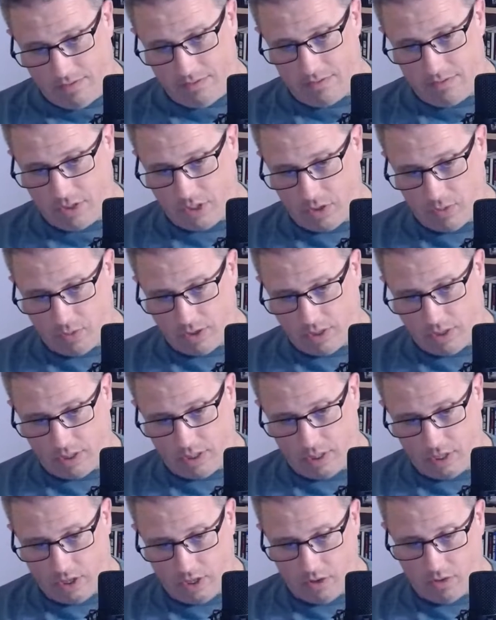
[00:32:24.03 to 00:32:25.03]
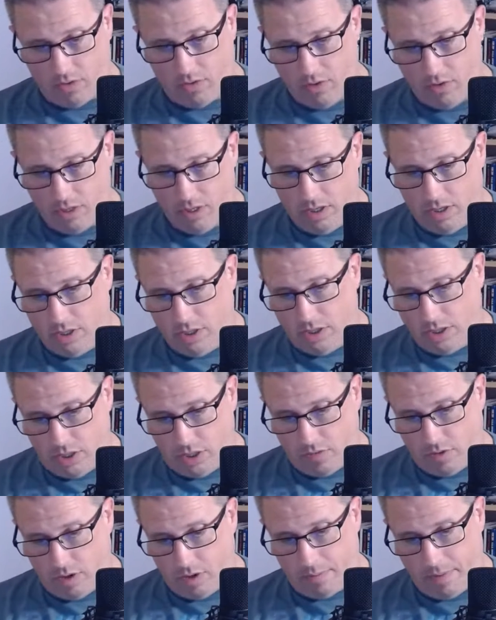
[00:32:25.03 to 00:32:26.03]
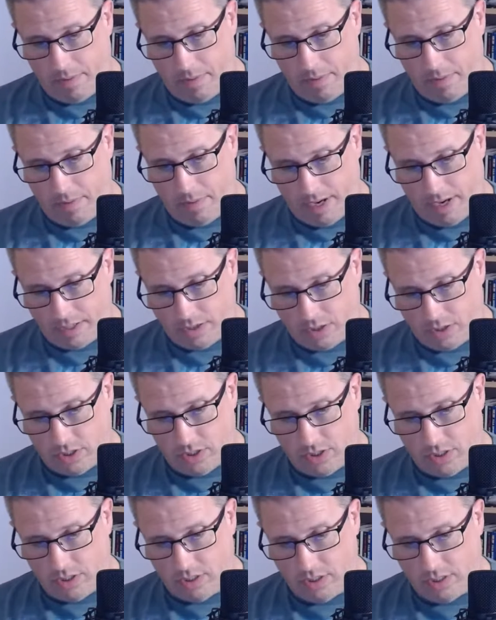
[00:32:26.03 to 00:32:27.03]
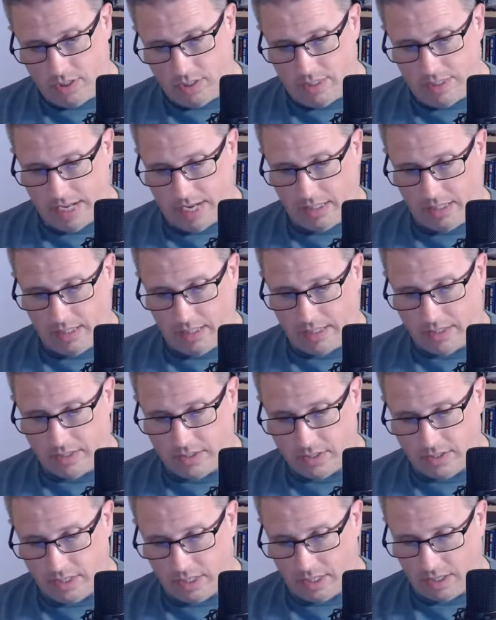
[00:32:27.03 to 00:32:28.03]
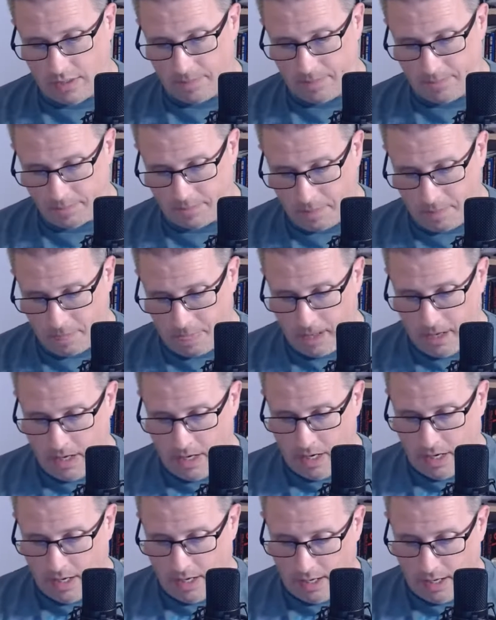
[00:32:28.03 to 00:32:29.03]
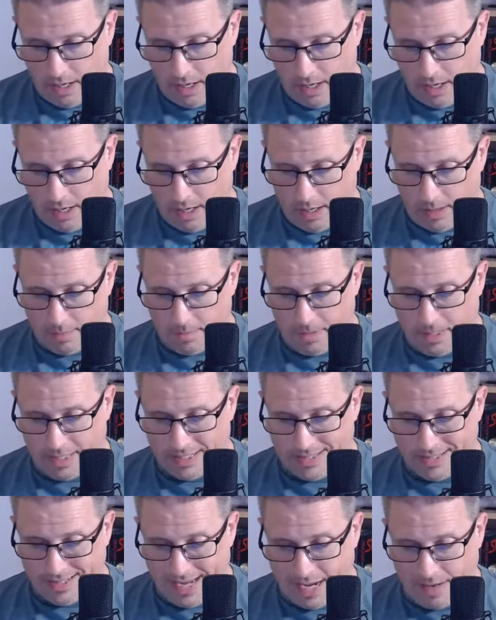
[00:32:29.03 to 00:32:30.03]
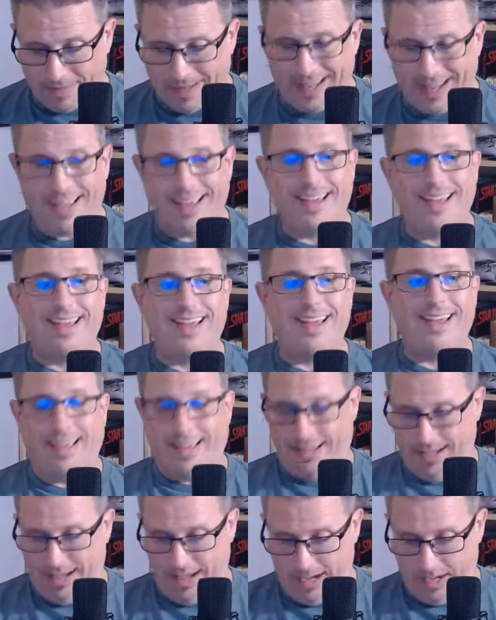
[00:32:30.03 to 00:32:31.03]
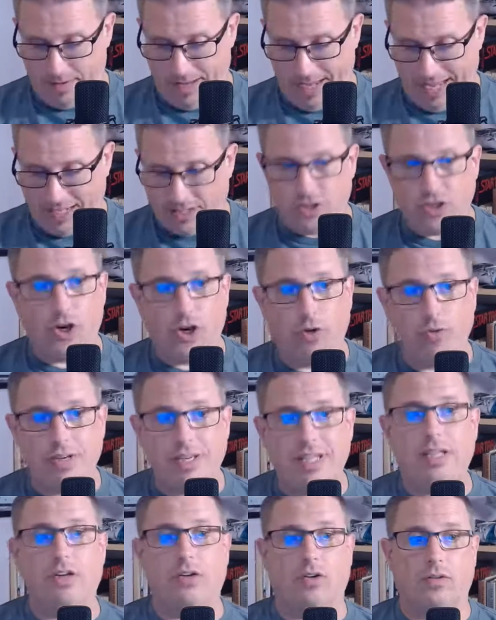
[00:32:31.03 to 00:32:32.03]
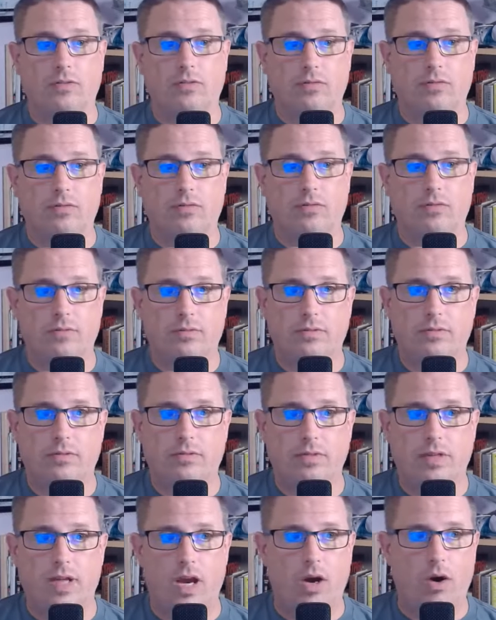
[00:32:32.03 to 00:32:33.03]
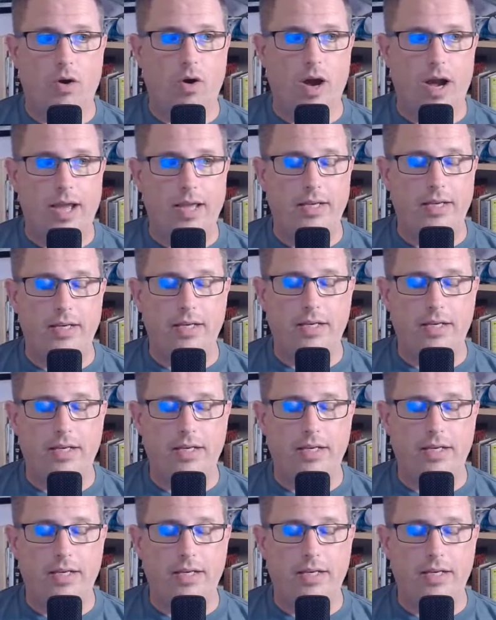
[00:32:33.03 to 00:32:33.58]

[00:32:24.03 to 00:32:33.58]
so we're going to go to our master dead list here, is named Ensign O'Neill. Now I